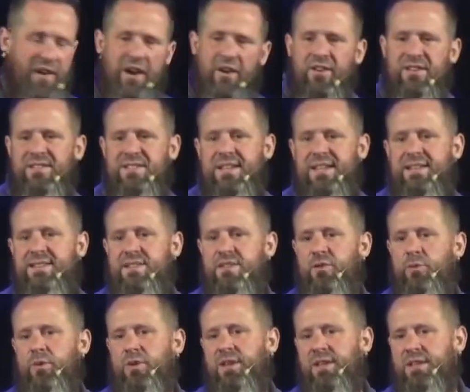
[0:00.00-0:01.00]
The
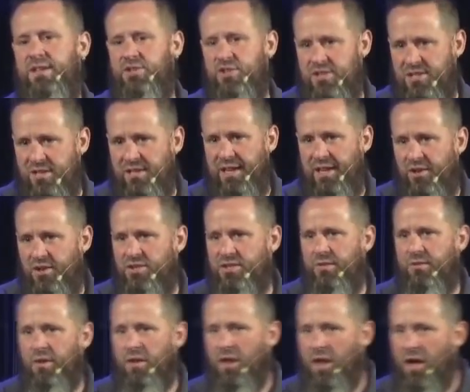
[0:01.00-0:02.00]
Pharisees and the religious
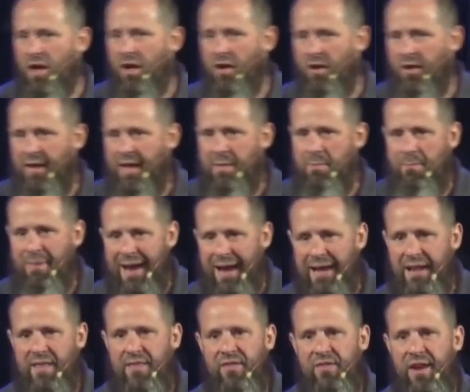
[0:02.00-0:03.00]
leaders of the law
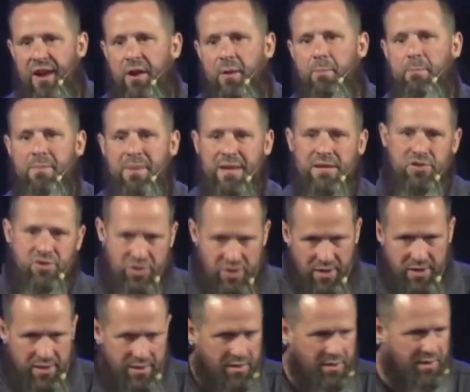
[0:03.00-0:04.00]
had made it their
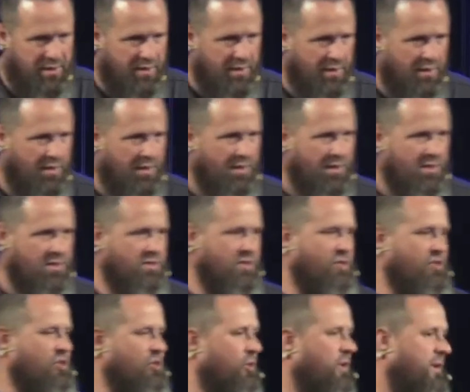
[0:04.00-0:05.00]
mission
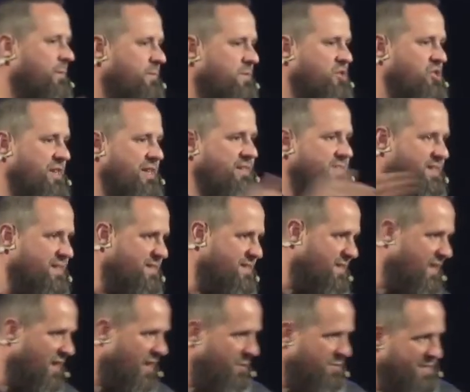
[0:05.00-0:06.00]
to trip
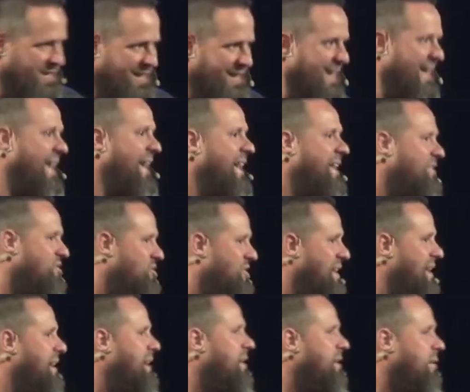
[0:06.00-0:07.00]
Jesus up, to
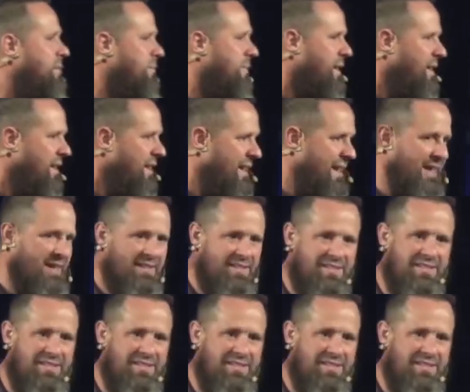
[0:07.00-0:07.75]
catch him